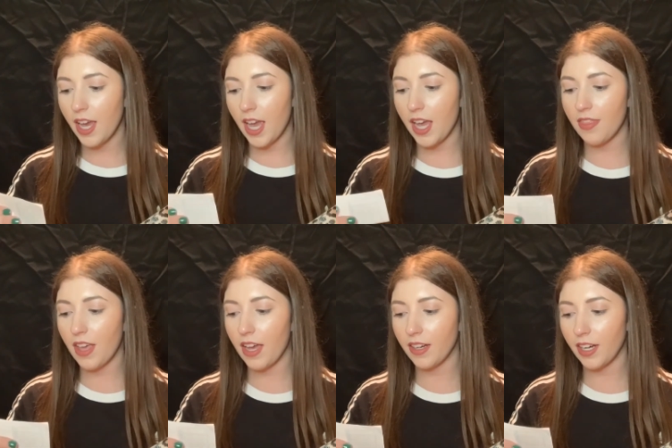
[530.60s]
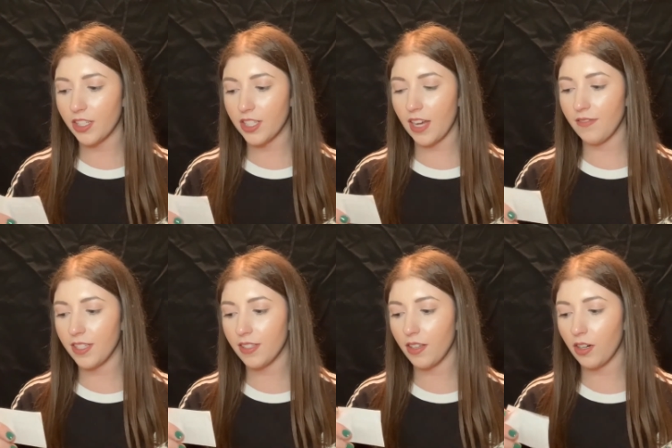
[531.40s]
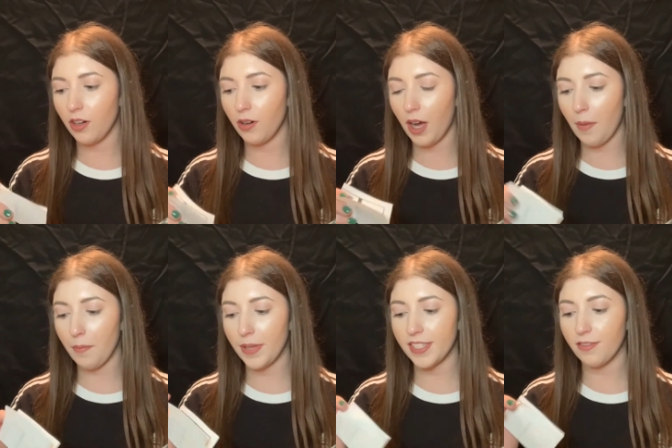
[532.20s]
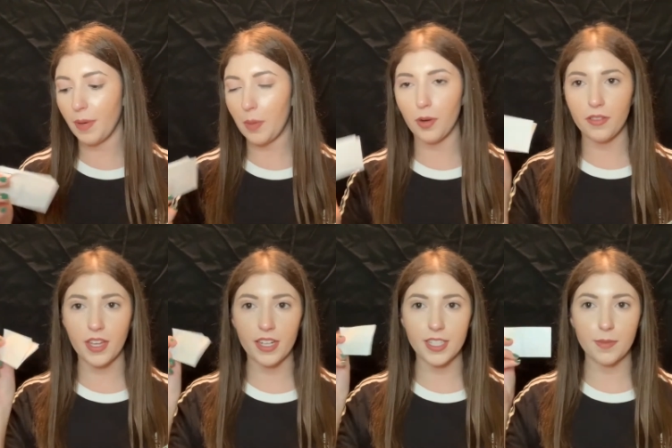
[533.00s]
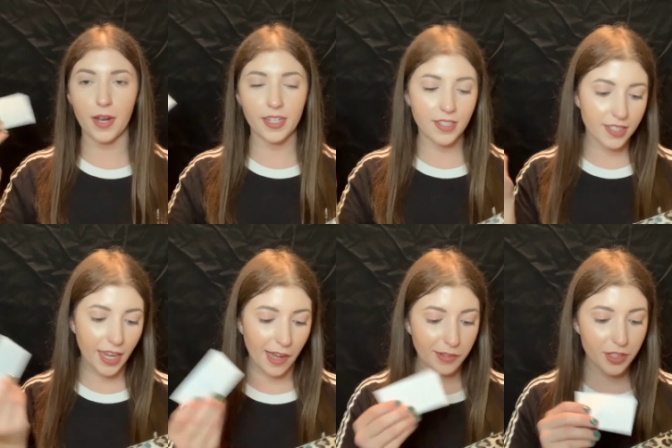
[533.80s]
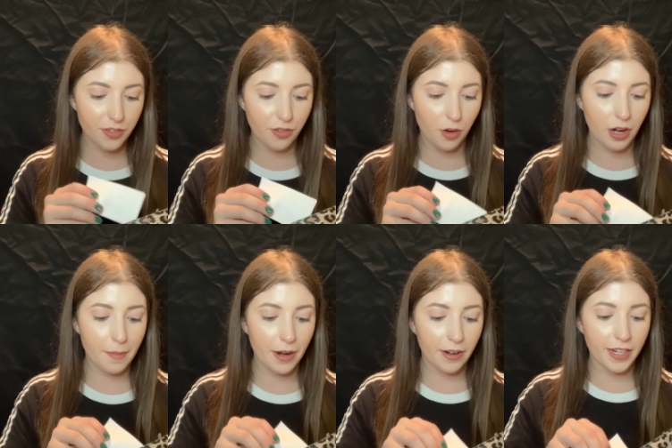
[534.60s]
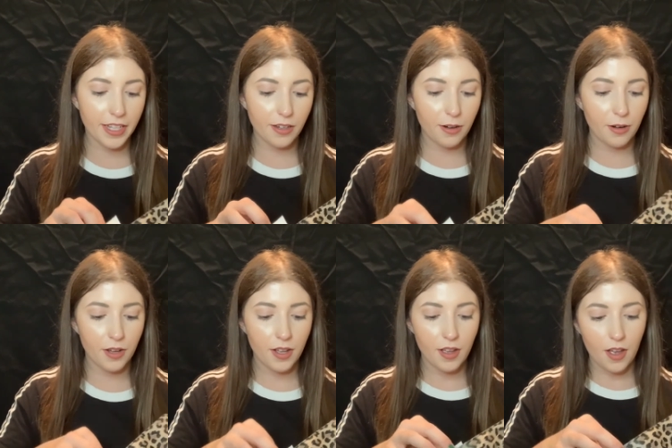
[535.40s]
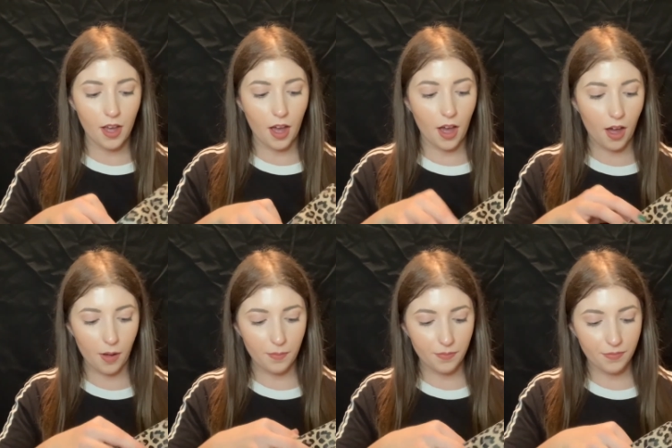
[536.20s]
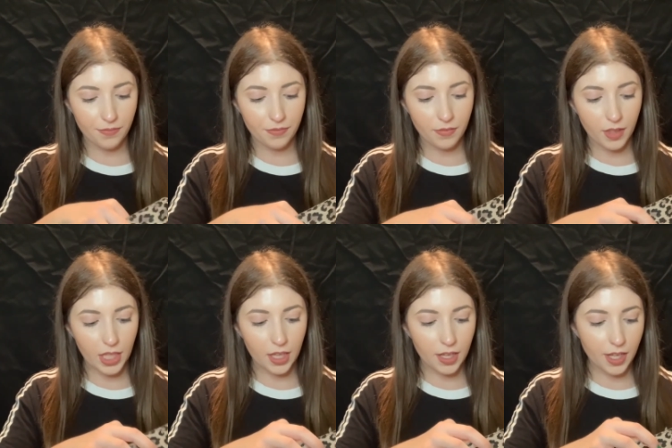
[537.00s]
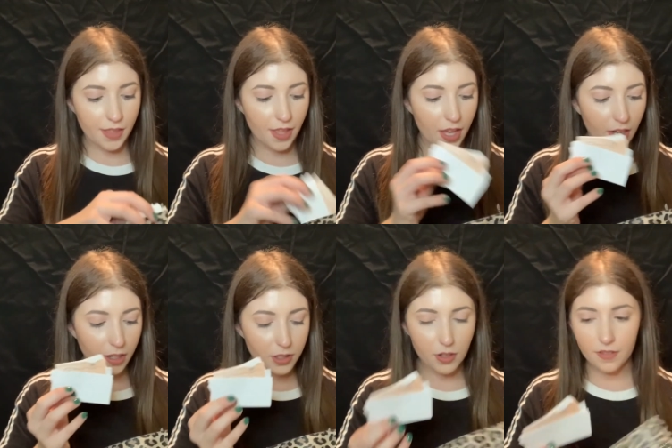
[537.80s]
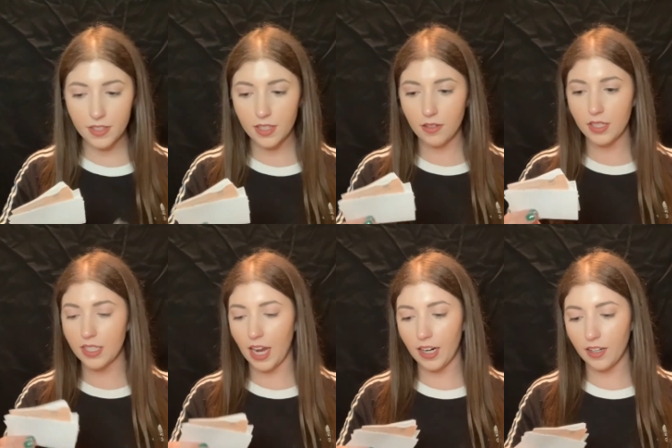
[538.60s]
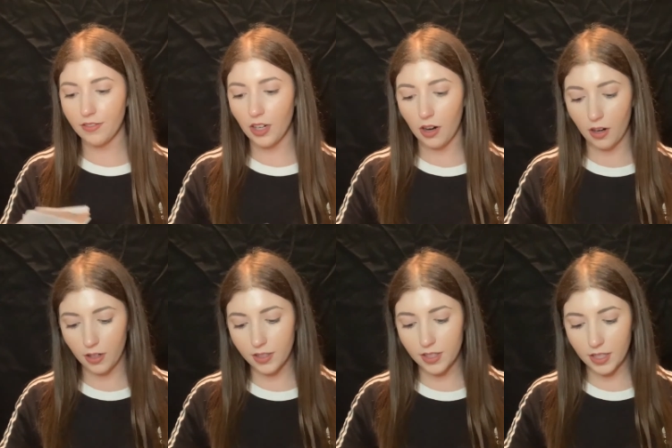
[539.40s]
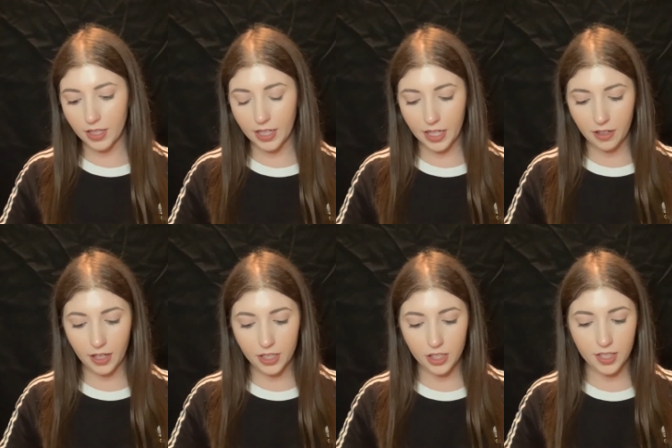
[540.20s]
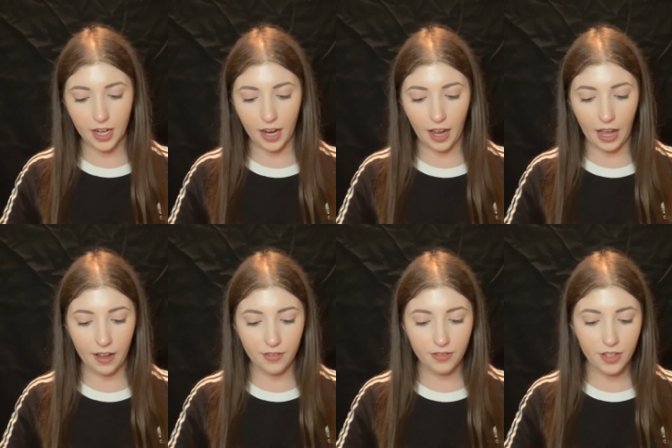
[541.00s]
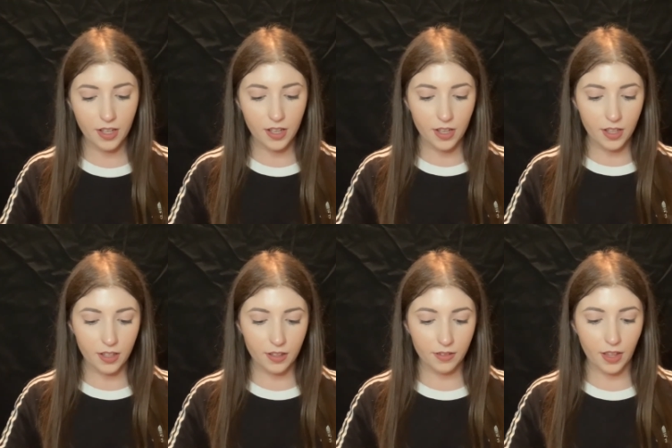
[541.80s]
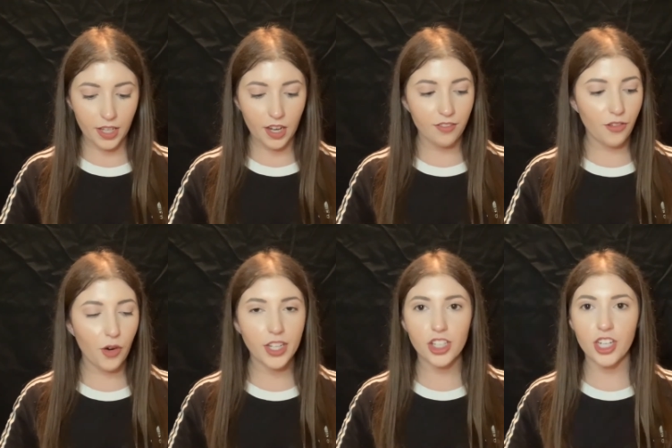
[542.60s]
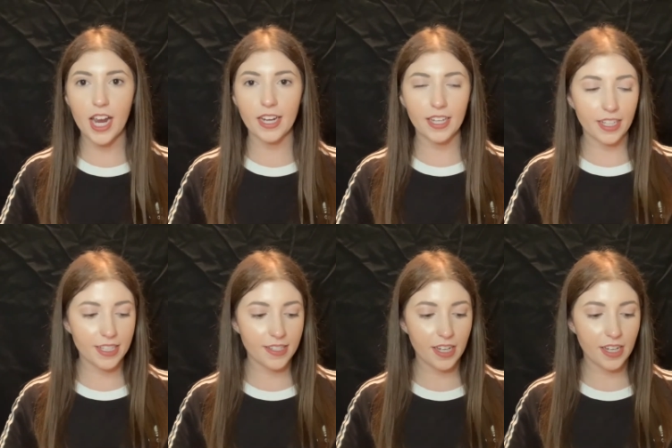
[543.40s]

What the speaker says: And then I just have this little piece of paper that is my discounts for American Eagle. And then I also have this little stack of cards, and in here I just have like a void check in case I